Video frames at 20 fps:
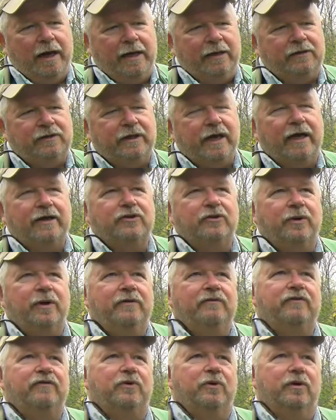Insects are
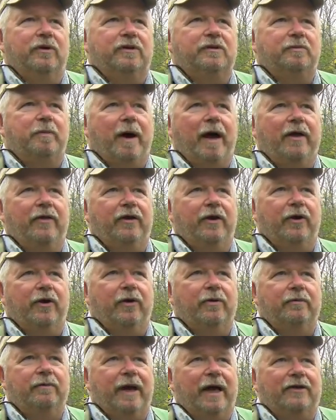influenced by
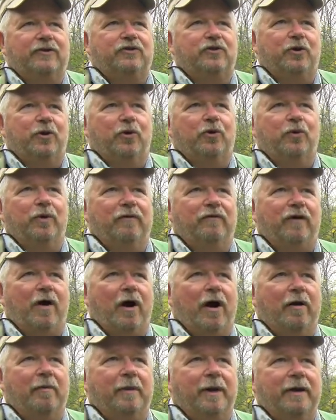their external
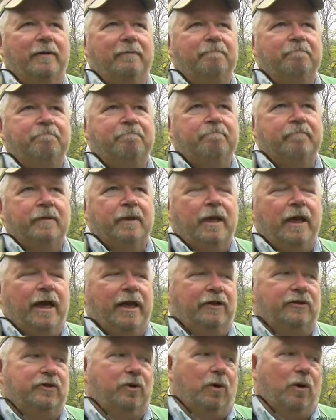environment.
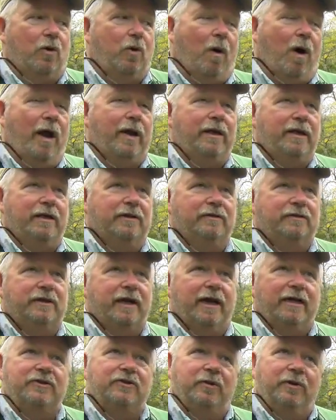And so aquatic
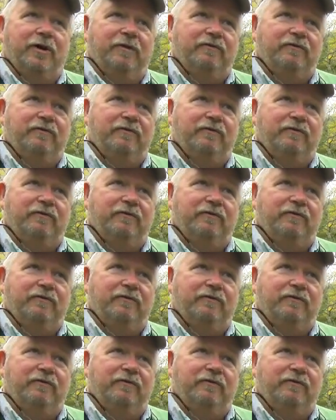insects are